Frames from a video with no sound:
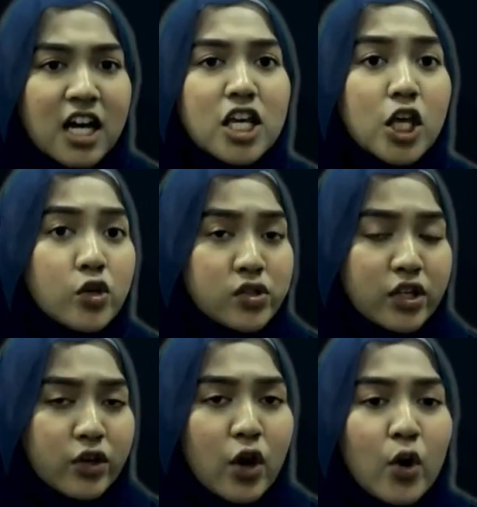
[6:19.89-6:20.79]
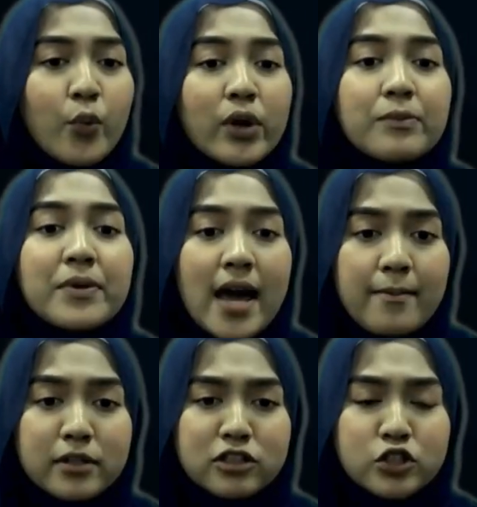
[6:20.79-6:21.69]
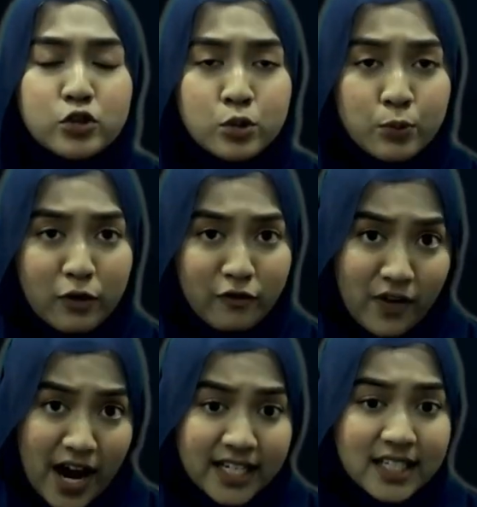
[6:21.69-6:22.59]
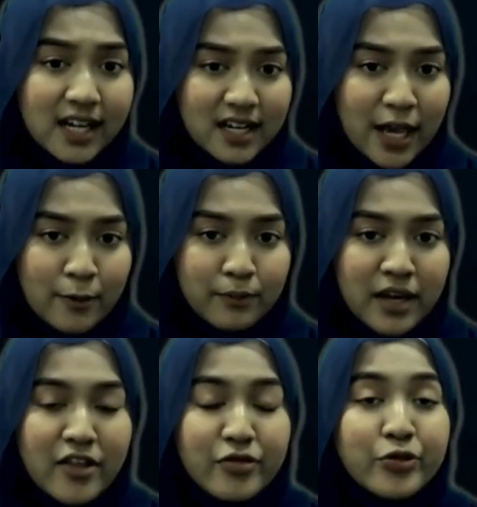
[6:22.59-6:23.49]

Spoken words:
a user will be able to provide a claim